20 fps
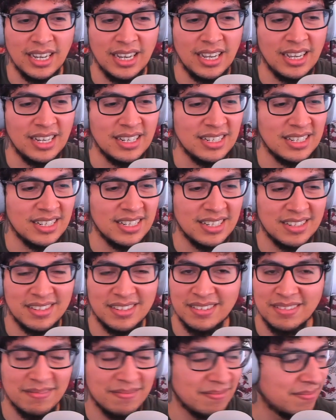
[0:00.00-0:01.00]
That
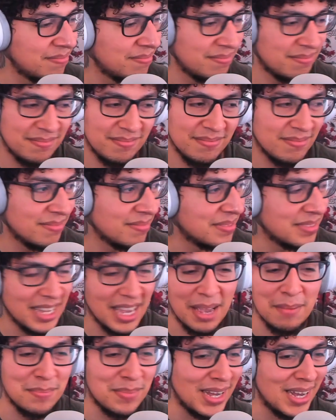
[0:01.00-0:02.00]

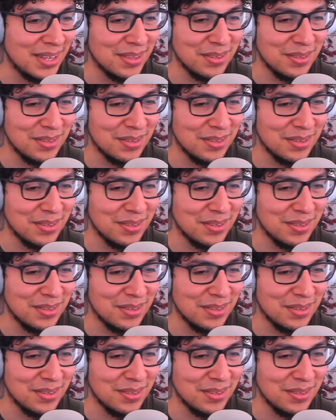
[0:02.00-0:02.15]
that